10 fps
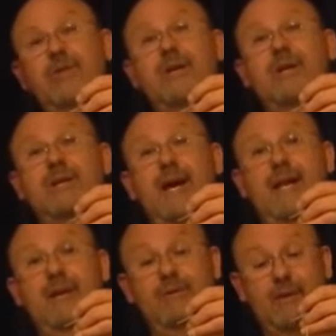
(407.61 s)
Look at
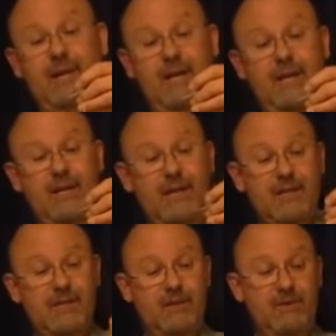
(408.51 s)
that. Okay.
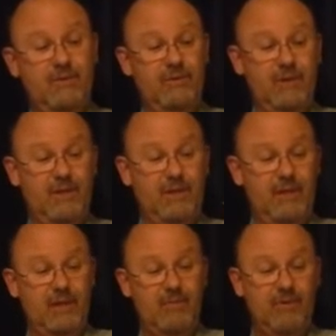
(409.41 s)
So, and
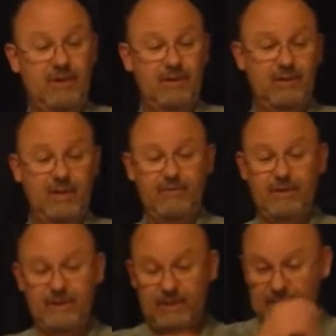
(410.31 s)
I'm going to leave
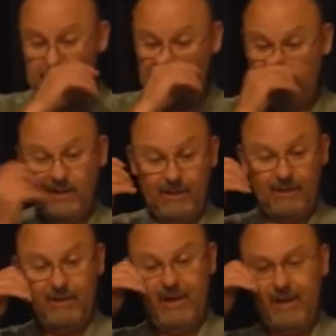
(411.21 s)
it in this one
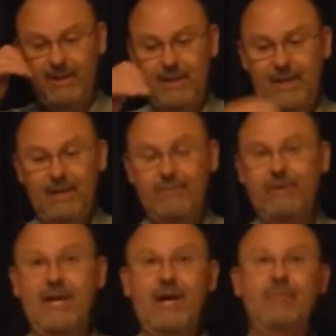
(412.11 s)
here for
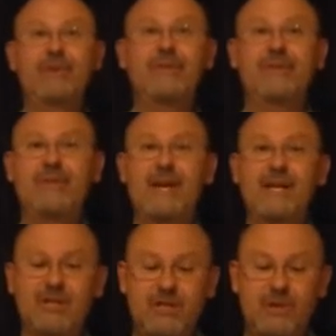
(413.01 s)
now, but that
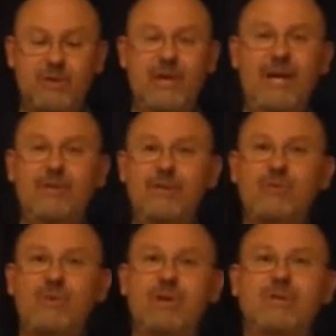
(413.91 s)
is showing you how
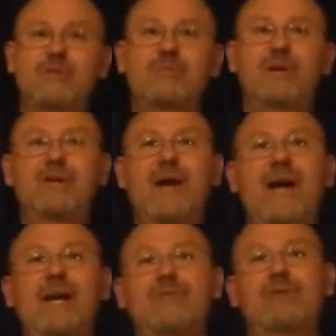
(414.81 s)
this water is better
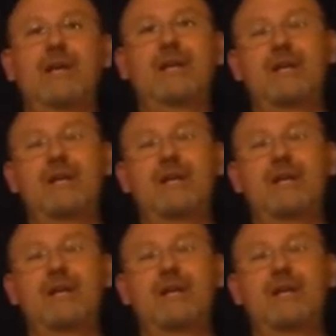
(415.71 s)
hydrating.